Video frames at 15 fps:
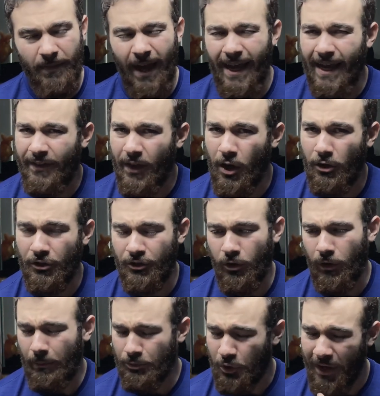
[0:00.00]
I had the air
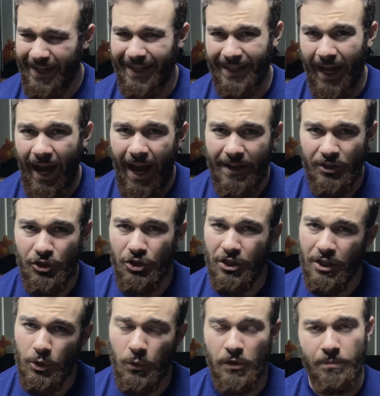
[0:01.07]
stone. I'm trying to get the oxygen
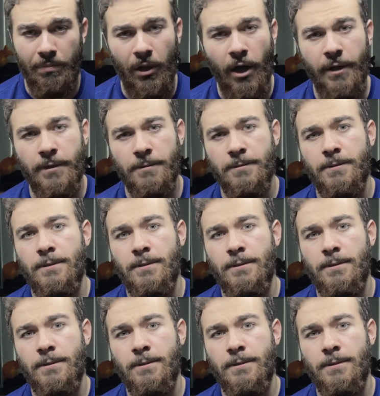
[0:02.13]
into his blood.